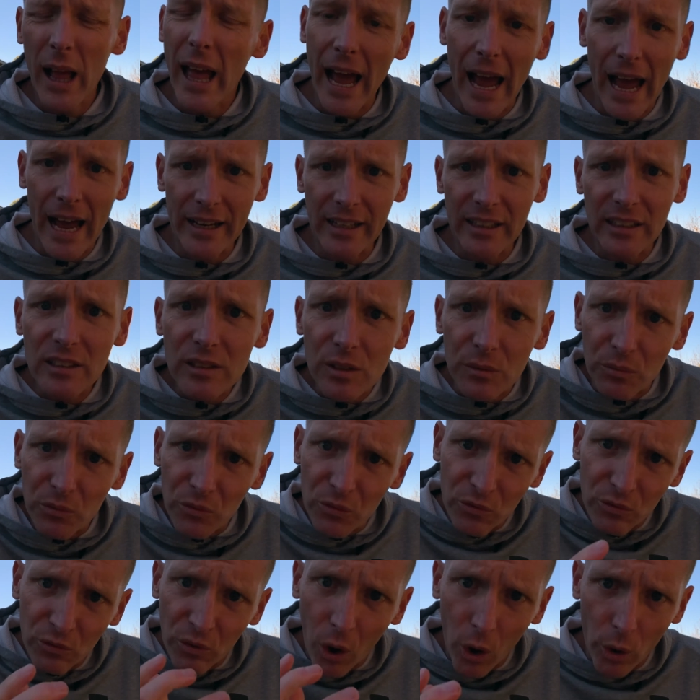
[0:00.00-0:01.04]
adding some
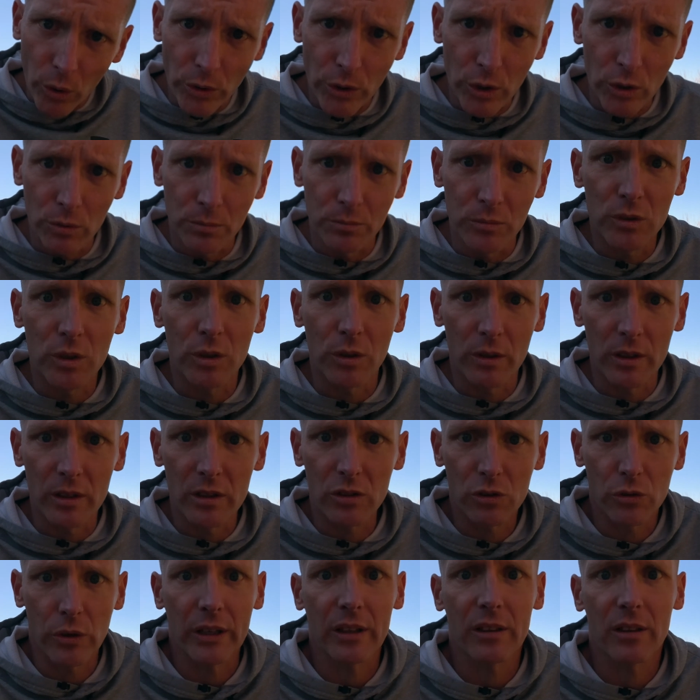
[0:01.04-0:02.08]
volume to the
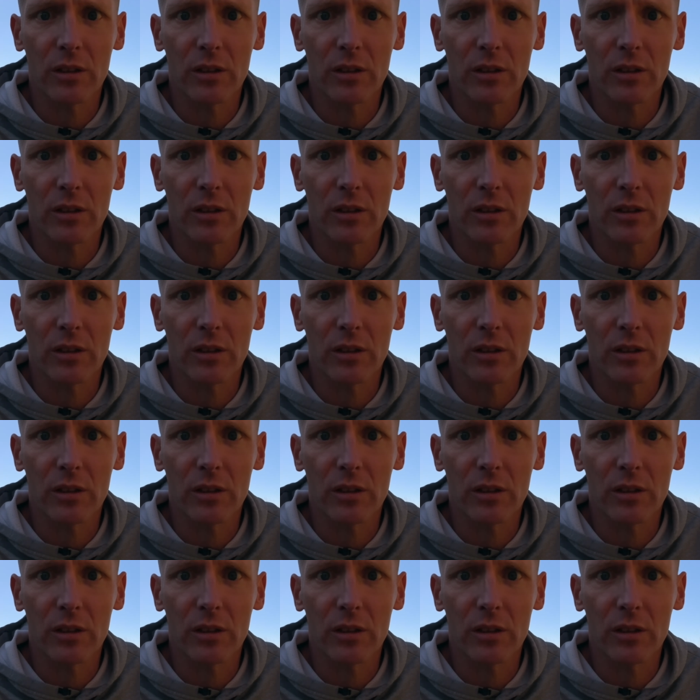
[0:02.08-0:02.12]
strength